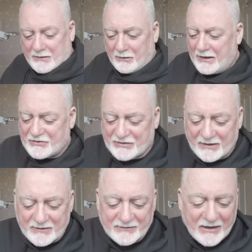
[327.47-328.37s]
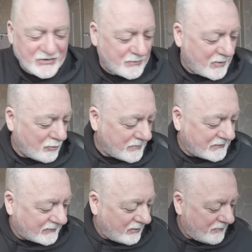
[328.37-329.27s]
Let's get the decibel
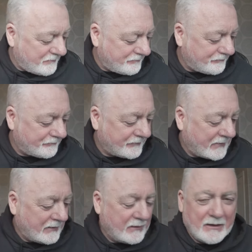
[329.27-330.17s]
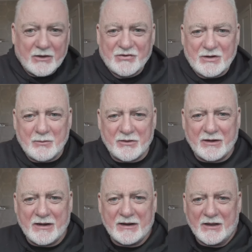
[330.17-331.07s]
meter up and see what the reading